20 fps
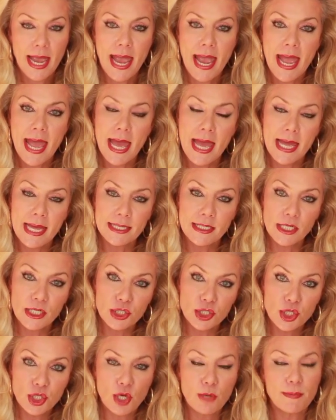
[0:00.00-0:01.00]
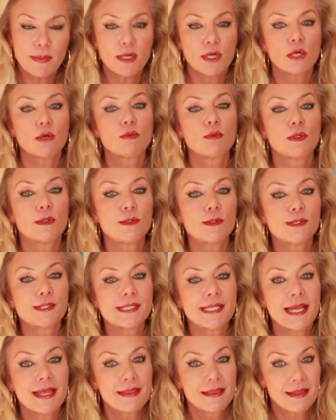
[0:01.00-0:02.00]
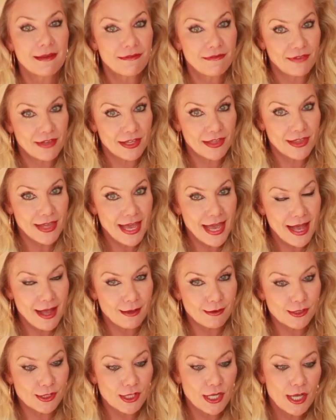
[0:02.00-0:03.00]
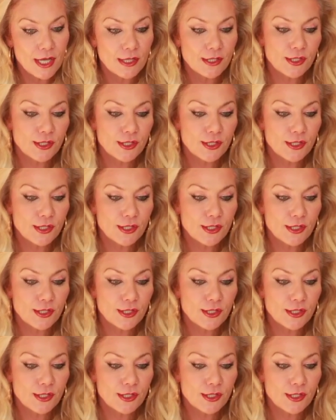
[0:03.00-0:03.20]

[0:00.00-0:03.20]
And Jupiter rules the fifth house.